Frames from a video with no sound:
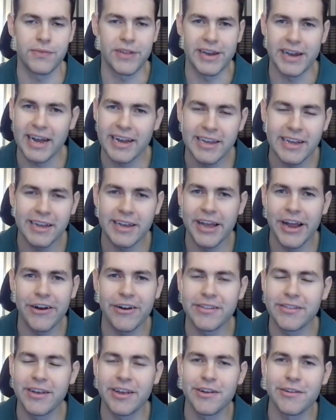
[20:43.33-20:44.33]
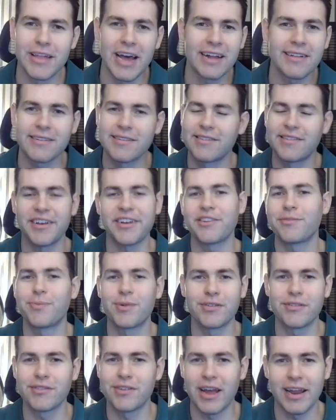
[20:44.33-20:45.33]
And I can guarantee you that
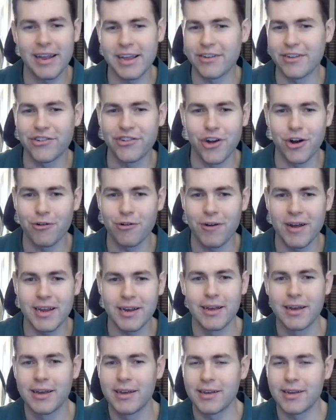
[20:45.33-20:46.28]
6% in show rate